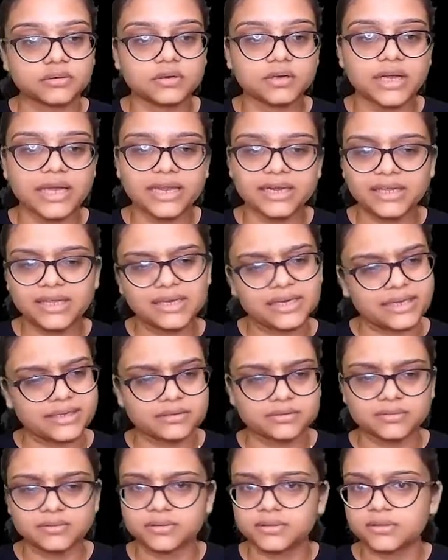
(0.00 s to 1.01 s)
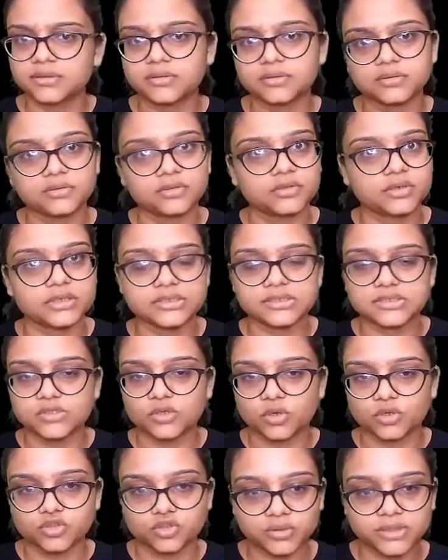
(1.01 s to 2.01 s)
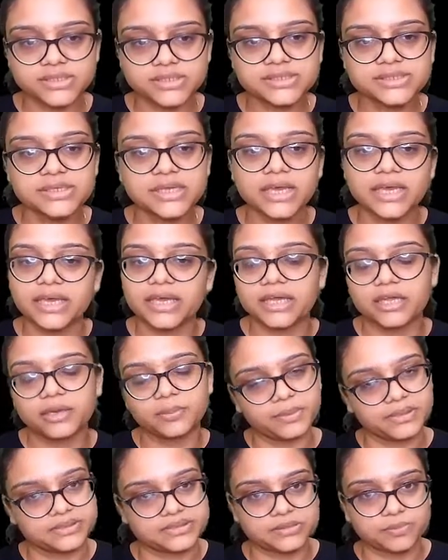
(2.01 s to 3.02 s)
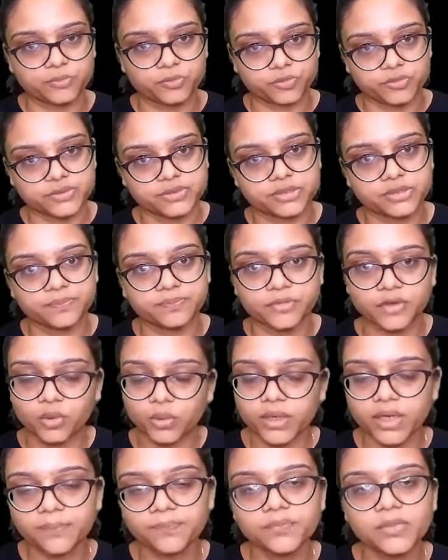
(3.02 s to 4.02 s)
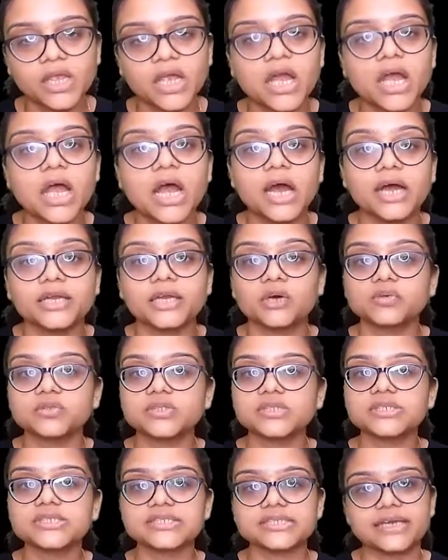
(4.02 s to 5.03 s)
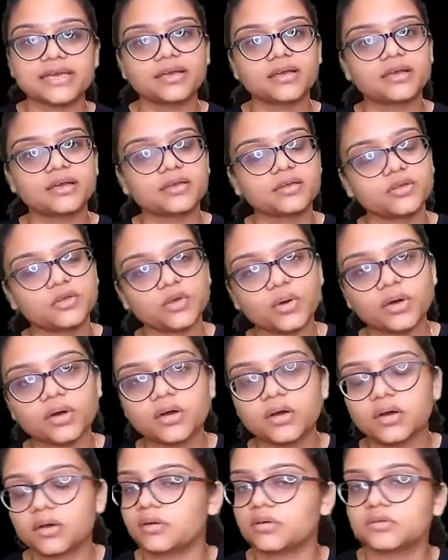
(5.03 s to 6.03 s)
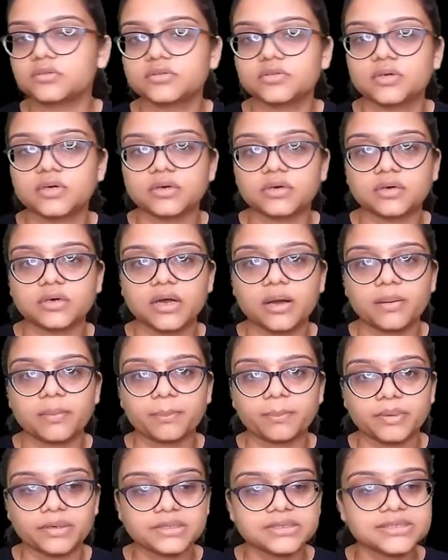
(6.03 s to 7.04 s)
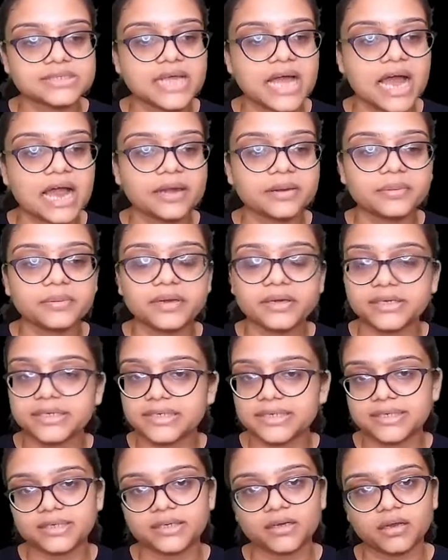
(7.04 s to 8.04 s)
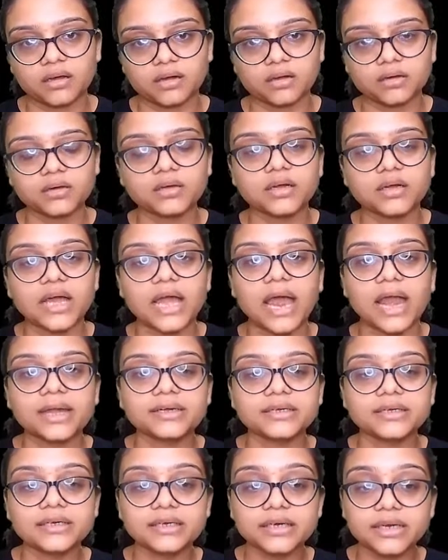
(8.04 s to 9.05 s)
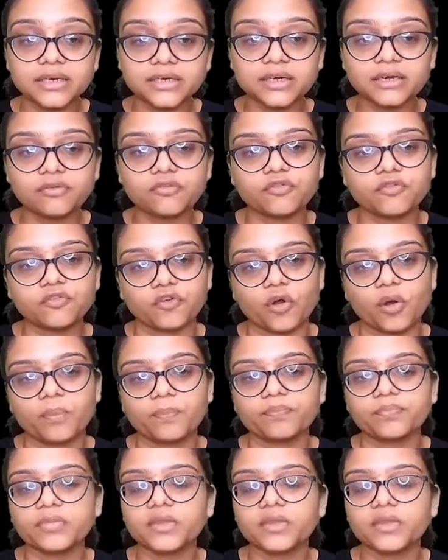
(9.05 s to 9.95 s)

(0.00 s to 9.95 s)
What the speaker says: any line. It's your choice, A and B suppose. Okay, now just take your compass and take an arc and cut it from